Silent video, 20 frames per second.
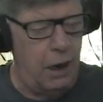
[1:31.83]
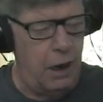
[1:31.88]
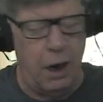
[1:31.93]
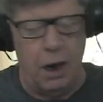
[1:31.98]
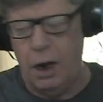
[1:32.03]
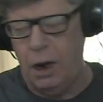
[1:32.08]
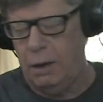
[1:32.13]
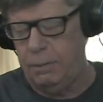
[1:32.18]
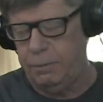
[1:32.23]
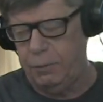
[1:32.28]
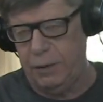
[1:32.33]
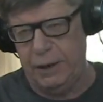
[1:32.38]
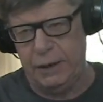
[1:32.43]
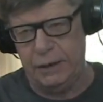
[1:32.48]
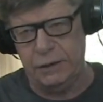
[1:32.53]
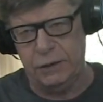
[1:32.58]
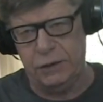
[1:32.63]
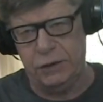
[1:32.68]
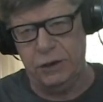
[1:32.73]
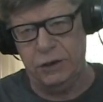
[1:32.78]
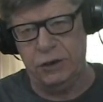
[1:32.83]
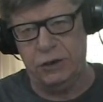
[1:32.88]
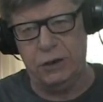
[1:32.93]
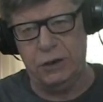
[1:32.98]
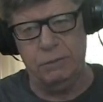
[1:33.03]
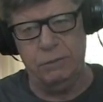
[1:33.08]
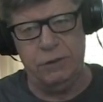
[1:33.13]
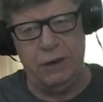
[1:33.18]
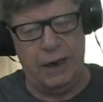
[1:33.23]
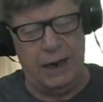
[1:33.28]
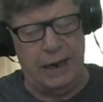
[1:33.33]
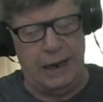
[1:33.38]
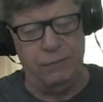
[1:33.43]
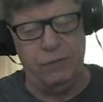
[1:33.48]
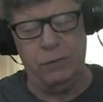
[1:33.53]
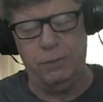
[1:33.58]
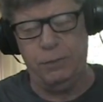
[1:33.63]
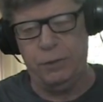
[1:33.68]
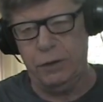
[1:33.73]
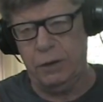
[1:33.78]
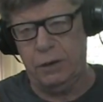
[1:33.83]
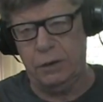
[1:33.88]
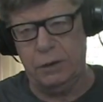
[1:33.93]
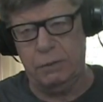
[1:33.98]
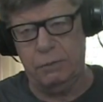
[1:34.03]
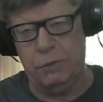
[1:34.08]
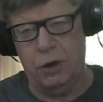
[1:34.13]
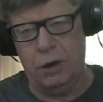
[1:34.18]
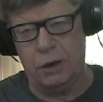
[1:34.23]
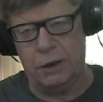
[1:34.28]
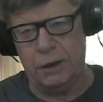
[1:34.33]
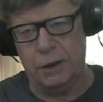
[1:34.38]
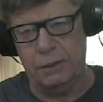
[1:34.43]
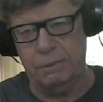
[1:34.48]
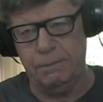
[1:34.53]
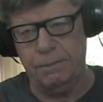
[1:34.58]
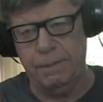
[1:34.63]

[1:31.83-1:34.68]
operating systems ever put on the market.